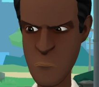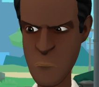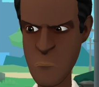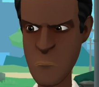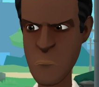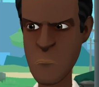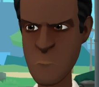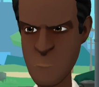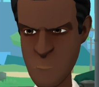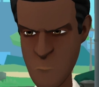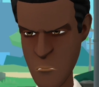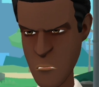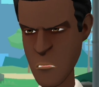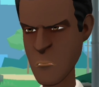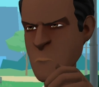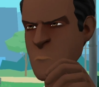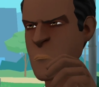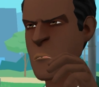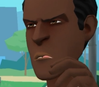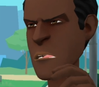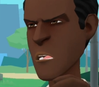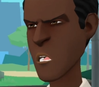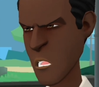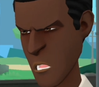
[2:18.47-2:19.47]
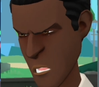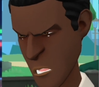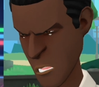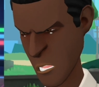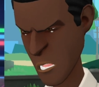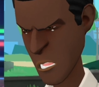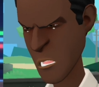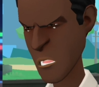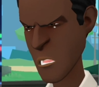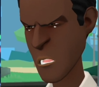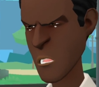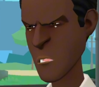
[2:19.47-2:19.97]
Take Anyu for
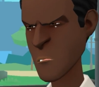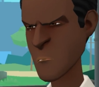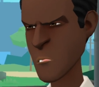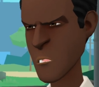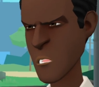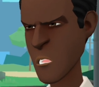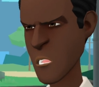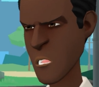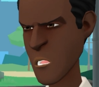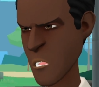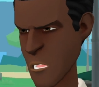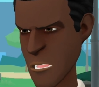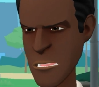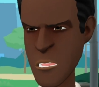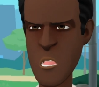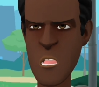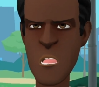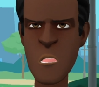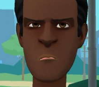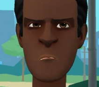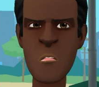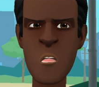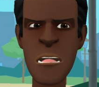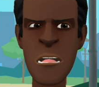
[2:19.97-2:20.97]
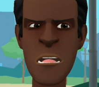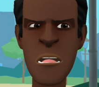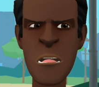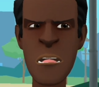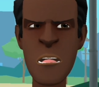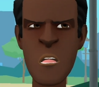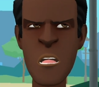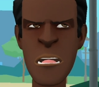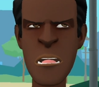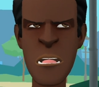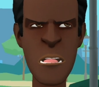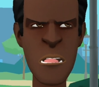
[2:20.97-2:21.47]
example, we learn so much
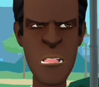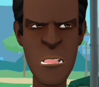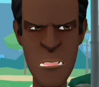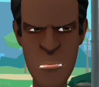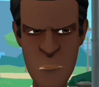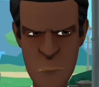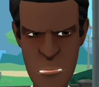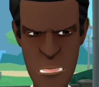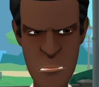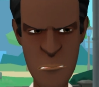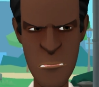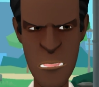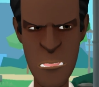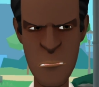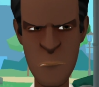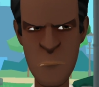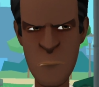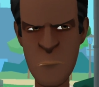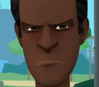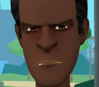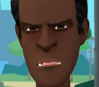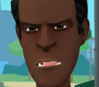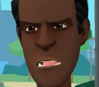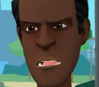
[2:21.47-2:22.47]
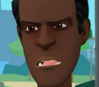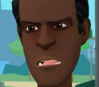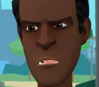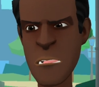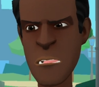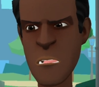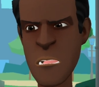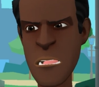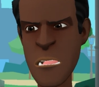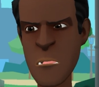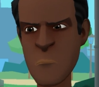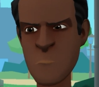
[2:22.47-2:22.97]
about her personality, and the
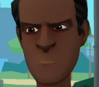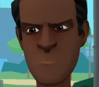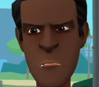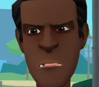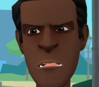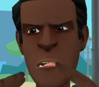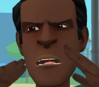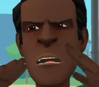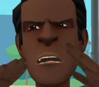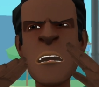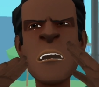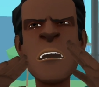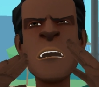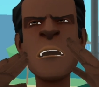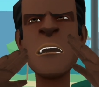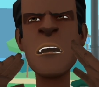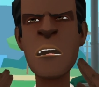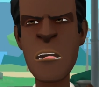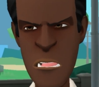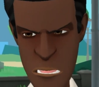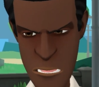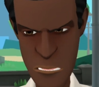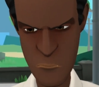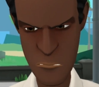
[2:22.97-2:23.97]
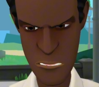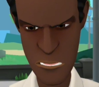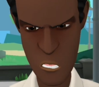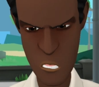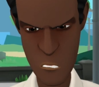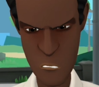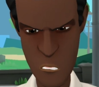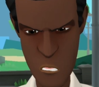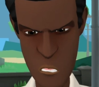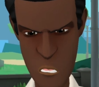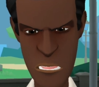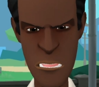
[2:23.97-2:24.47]
role she's gonna play in the show
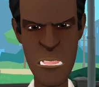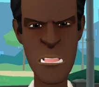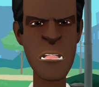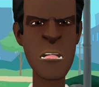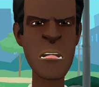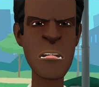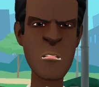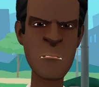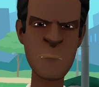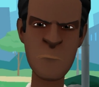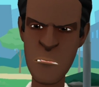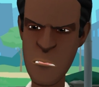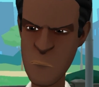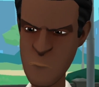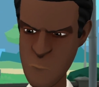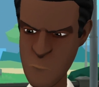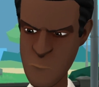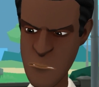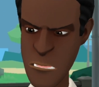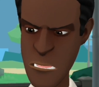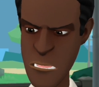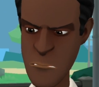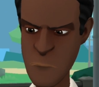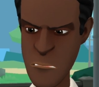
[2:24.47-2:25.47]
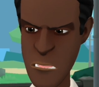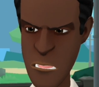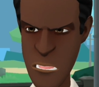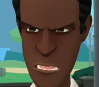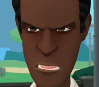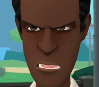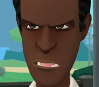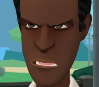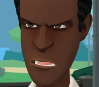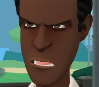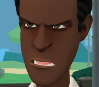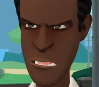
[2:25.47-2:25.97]
from just a few minutes of her
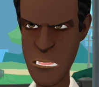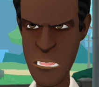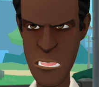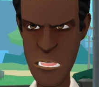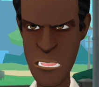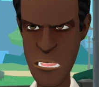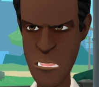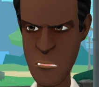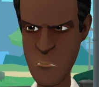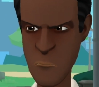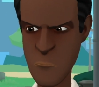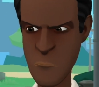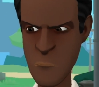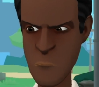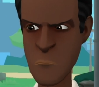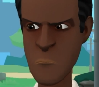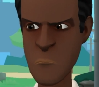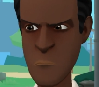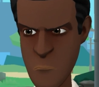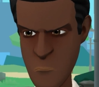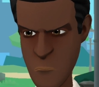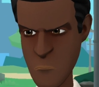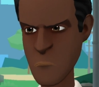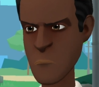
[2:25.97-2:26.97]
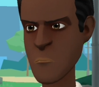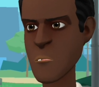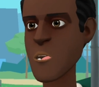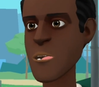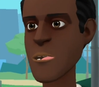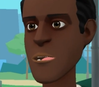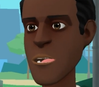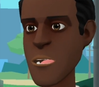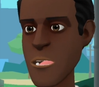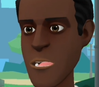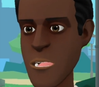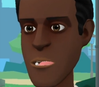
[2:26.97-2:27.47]
on screen. When
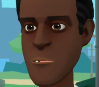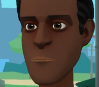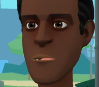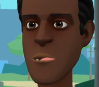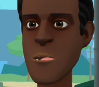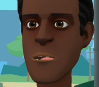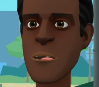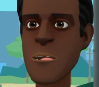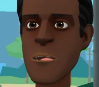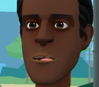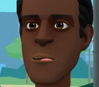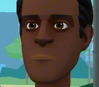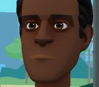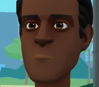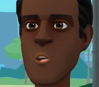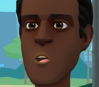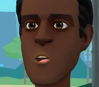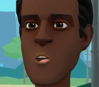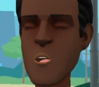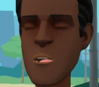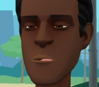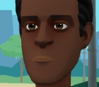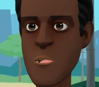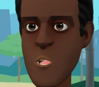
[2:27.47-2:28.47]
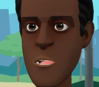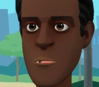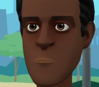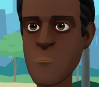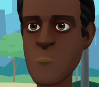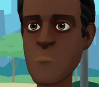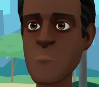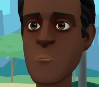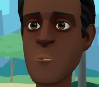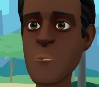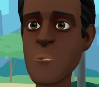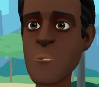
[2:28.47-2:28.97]
you're introducing a character,
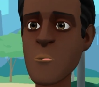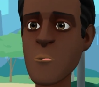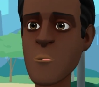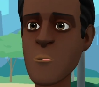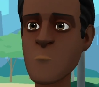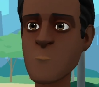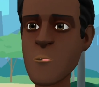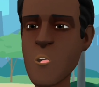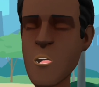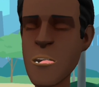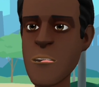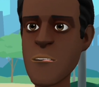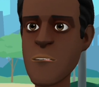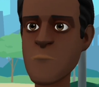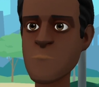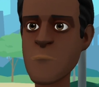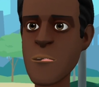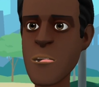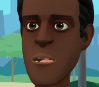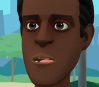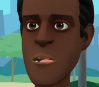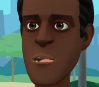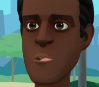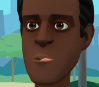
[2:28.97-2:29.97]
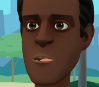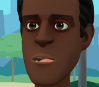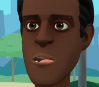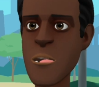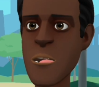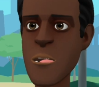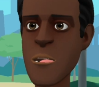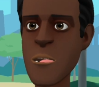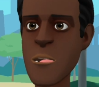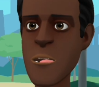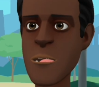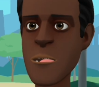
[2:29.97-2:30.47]
you have to give us an idea of
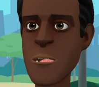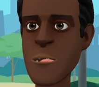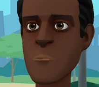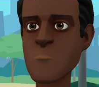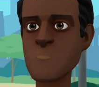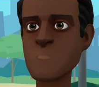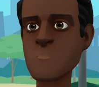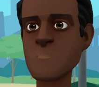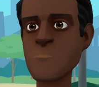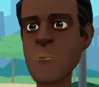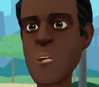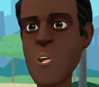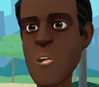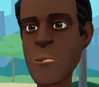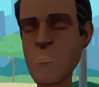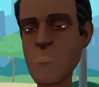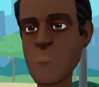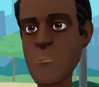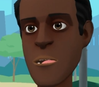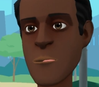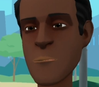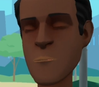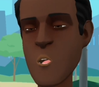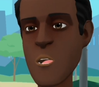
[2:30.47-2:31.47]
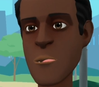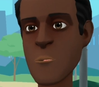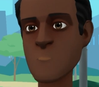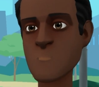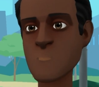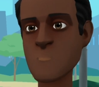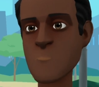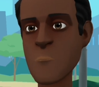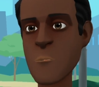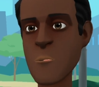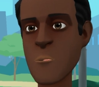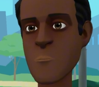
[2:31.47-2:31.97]
who he or she is, and why we
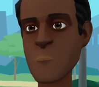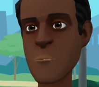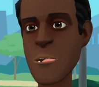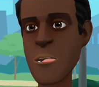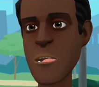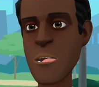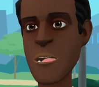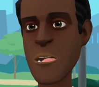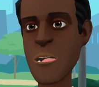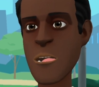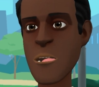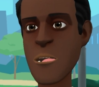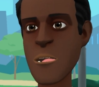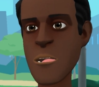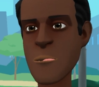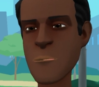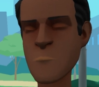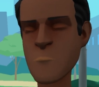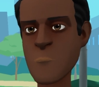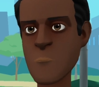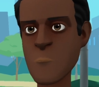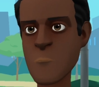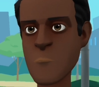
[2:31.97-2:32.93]
should care about them.